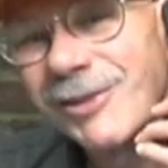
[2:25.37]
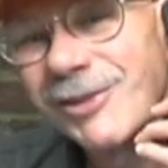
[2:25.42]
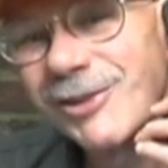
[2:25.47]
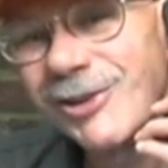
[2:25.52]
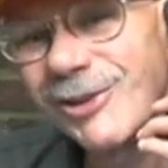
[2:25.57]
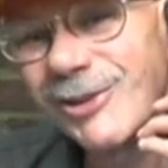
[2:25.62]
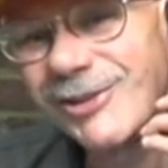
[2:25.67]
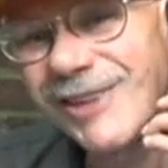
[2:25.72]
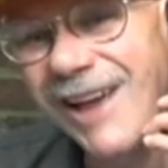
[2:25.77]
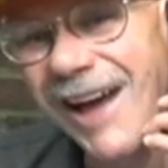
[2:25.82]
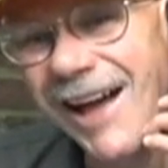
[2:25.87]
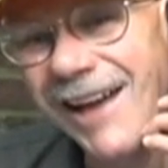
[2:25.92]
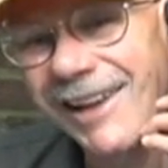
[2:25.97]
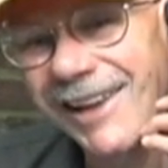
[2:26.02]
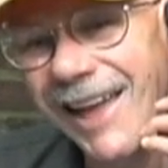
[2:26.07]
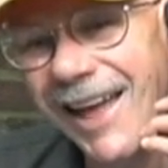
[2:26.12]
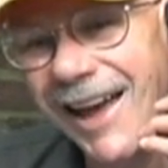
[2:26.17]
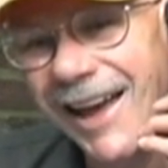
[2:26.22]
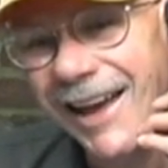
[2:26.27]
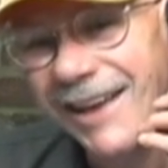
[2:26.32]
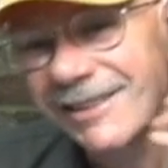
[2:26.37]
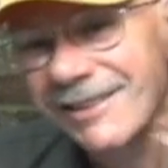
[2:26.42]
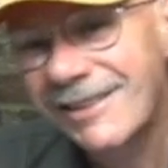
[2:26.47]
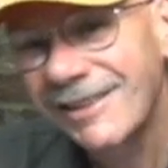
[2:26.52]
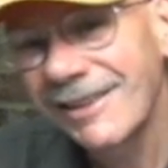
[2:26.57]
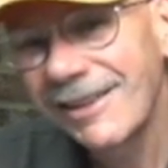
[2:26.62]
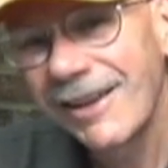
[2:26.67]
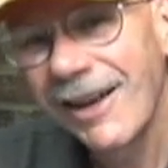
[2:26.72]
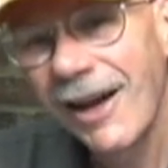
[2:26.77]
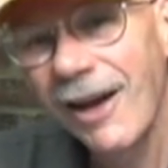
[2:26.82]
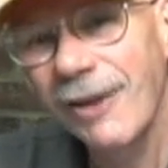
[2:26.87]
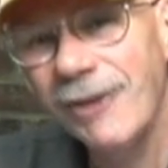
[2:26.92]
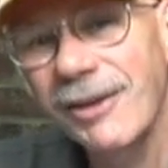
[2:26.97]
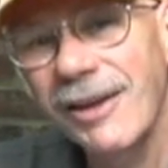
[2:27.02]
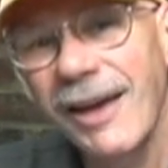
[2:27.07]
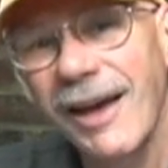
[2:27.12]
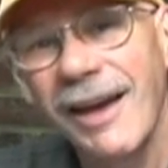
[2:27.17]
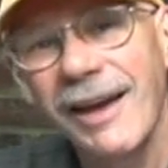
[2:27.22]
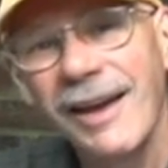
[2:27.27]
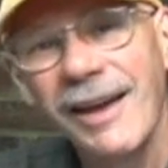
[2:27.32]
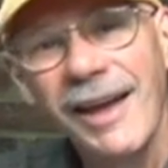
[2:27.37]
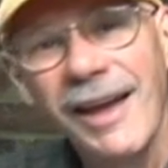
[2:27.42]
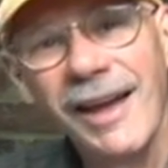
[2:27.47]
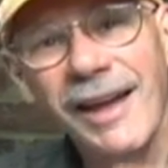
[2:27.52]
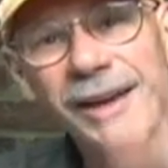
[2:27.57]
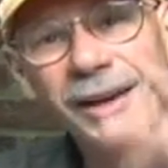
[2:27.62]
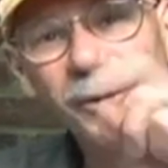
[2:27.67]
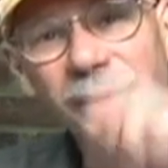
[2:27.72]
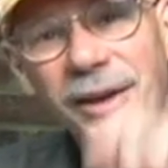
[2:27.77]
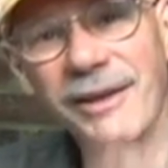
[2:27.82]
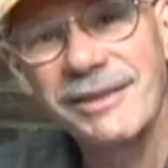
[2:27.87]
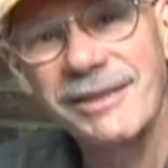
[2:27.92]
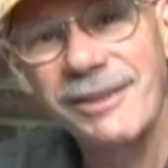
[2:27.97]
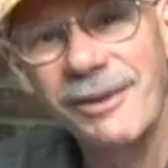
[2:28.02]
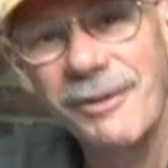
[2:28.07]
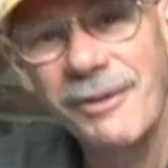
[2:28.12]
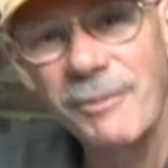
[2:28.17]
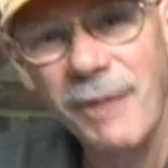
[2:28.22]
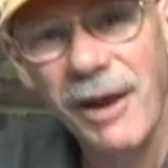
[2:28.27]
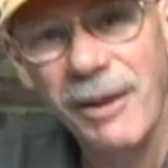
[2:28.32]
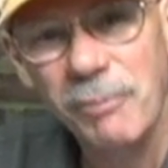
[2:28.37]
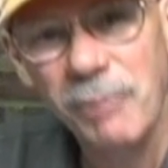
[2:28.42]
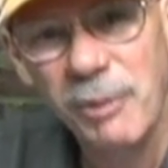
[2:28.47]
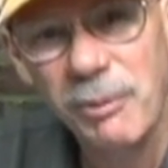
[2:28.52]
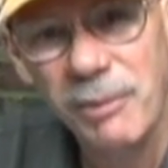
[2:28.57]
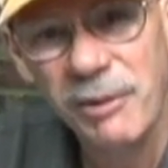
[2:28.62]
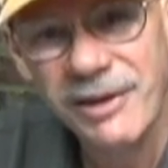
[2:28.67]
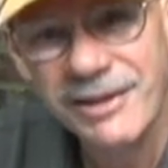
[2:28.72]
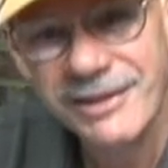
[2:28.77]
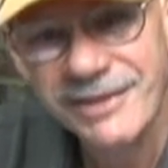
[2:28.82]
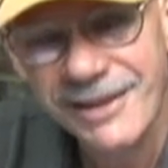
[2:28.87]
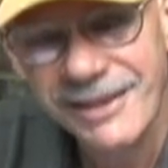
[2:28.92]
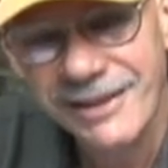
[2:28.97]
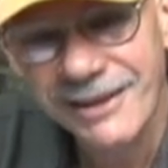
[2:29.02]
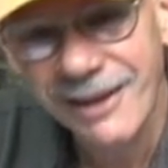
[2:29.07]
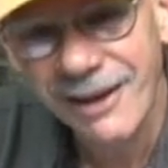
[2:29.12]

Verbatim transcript: Dude done last. Okay. Any rate, so it might be because of the